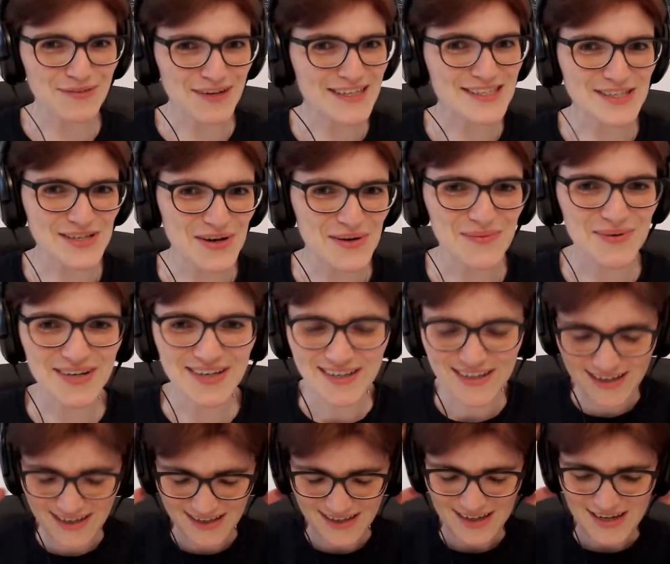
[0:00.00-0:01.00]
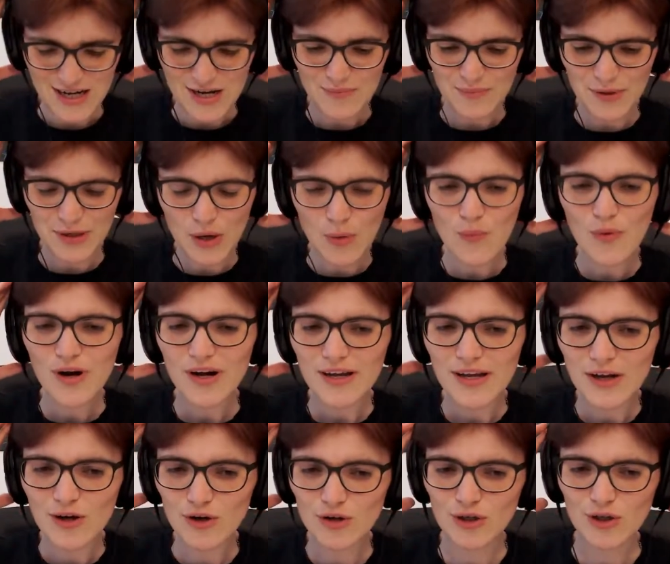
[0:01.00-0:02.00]
of it is not working, but I'm
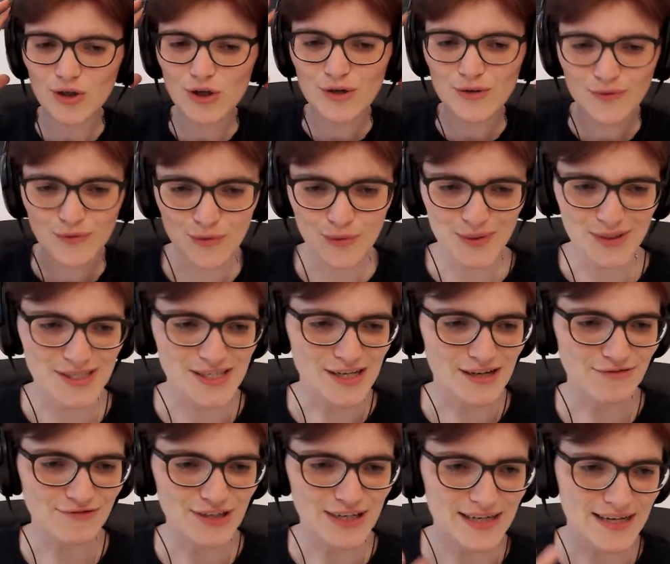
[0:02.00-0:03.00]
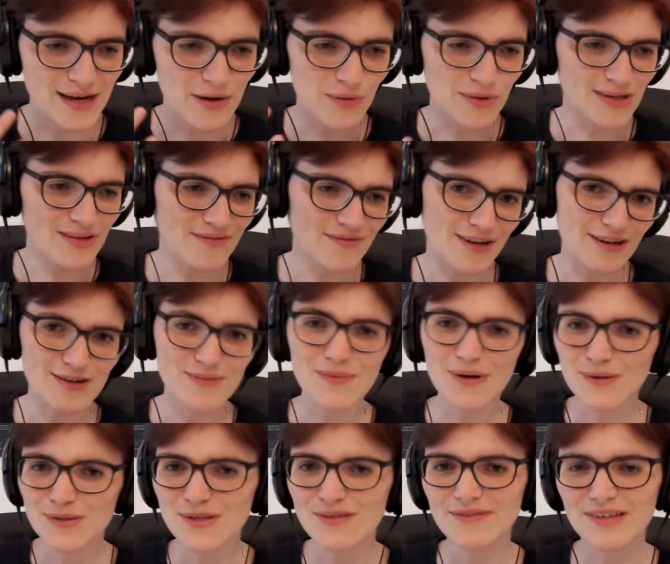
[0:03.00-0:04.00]
working on a lot of cool stuff right now, and I'm very
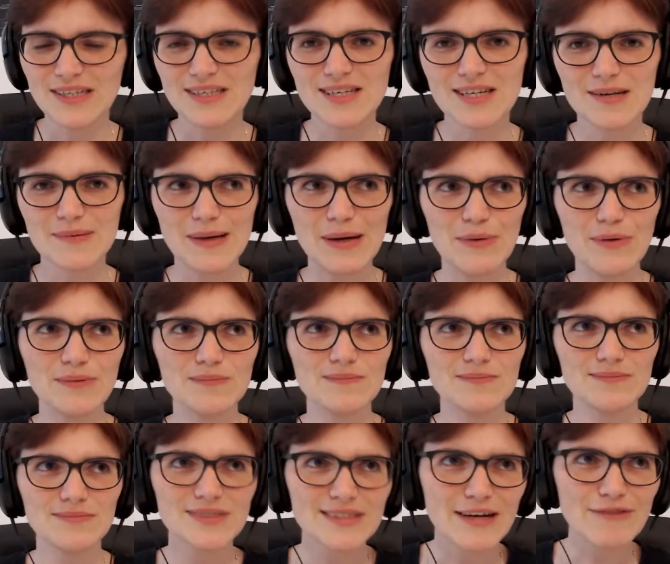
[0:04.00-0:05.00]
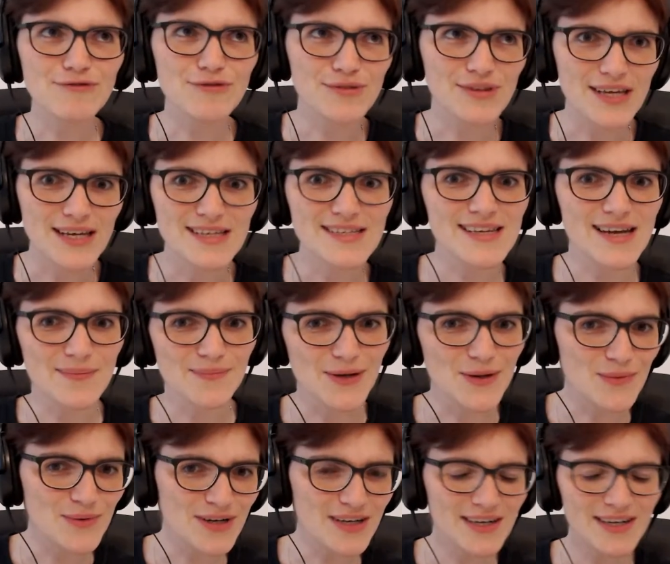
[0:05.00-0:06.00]
motivated about several things at my
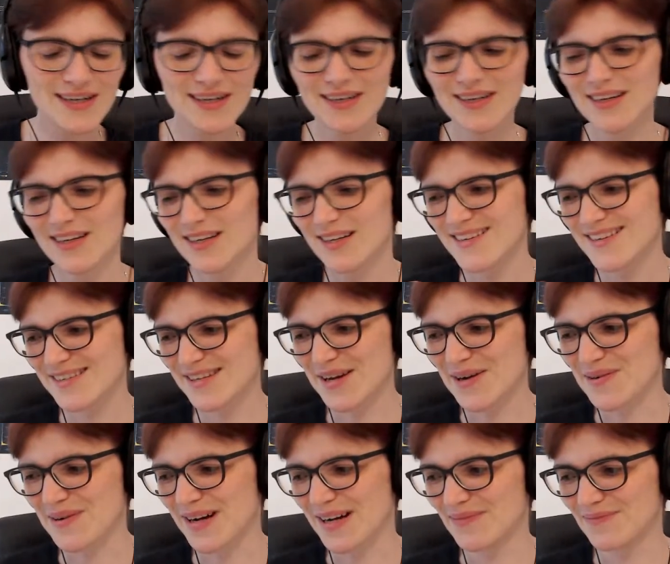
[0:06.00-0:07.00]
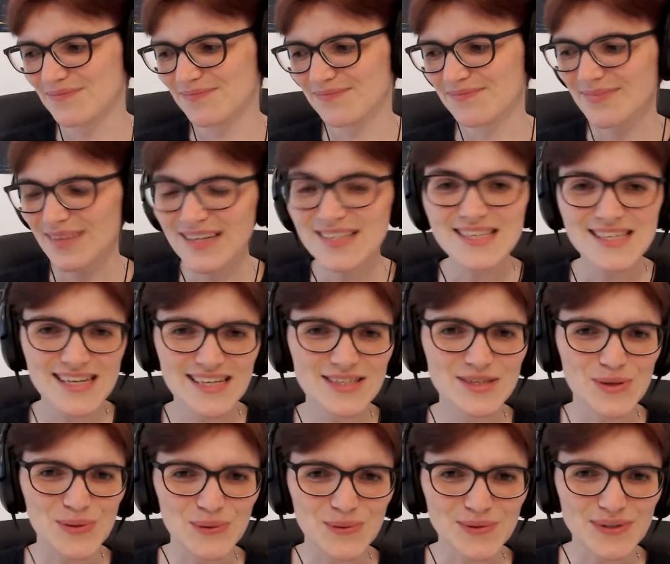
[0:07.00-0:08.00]
work. So it's
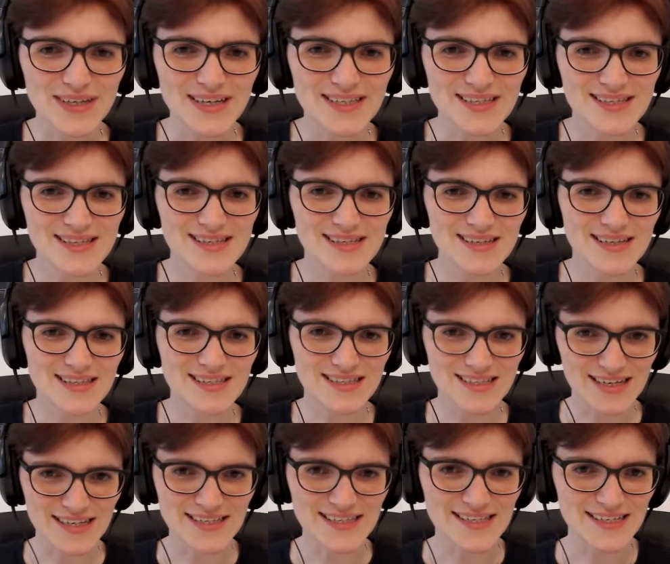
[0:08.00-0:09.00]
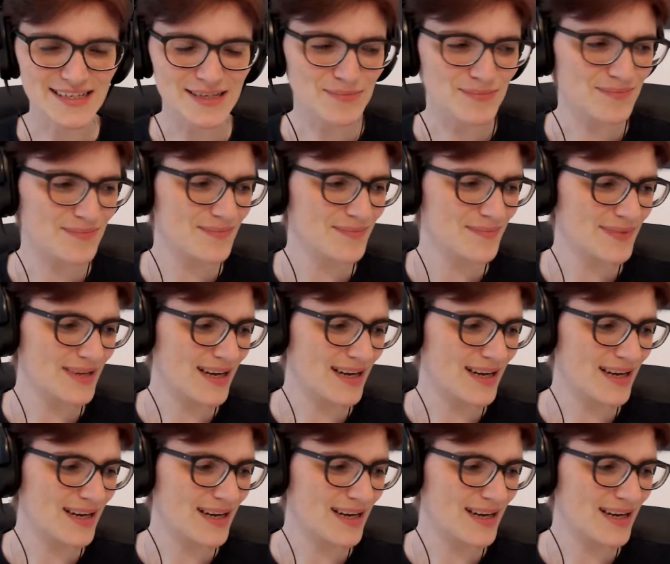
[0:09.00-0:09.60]
cool. It's a nice time.